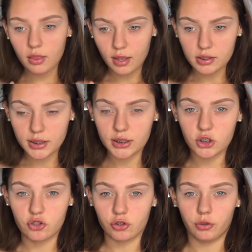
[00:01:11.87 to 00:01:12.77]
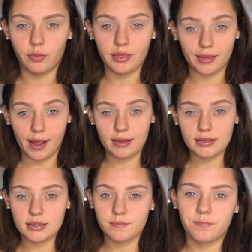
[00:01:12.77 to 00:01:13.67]
That's the drill with
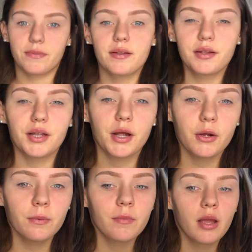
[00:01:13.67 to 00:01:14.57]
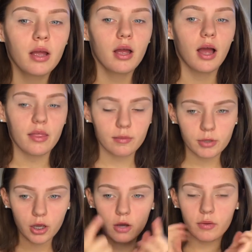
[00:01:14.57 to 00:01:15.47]
that. So I think I'm
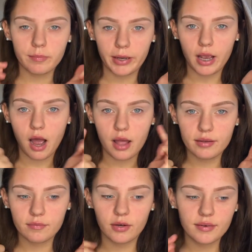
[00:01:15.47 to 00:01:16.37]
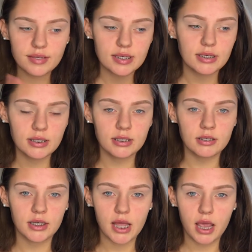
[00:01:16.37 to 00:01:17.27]
going to go with my eyes first, and
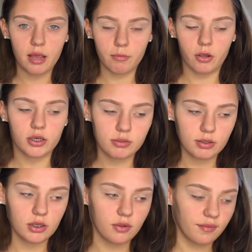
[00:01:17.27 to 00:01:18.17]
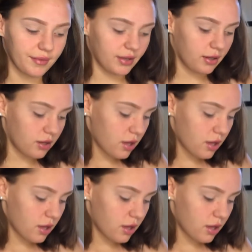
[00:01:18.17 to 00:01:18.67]
today I'm going to be using